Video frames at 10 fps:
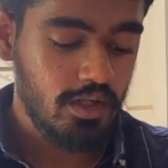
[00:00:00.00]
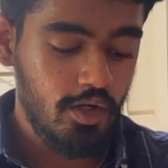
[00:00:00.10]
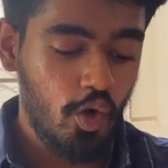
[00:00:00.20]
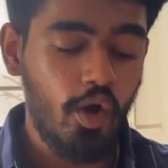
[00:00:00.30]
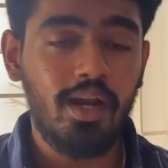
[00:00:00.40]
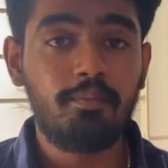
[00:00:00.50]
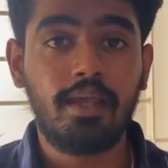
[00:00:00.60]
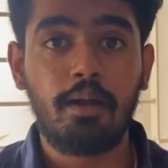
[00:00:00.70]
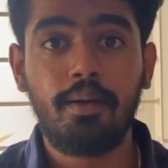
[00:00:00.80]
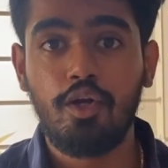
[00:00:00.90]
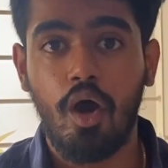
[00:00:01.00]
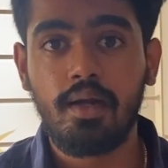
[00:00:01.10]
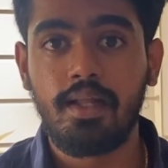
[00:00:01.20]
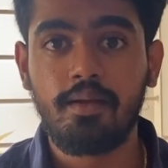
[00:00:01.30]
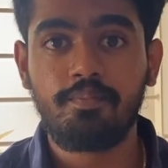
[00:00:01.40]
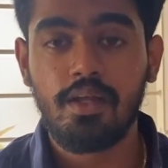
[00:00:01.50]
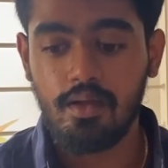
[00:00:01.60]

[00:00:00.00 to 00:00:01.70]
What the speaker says: Lower limb can be daunting